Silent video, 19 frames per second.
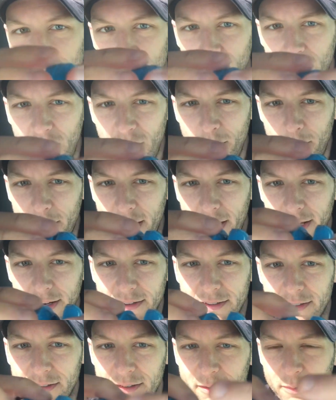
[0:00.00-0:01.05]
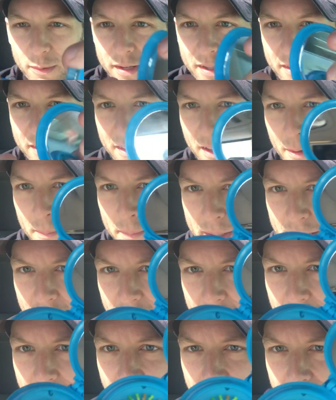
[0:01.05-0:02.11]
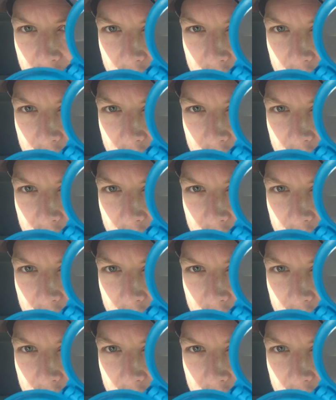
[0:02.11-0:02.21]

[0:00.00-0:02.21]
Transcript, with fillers: a little compact with a mirror.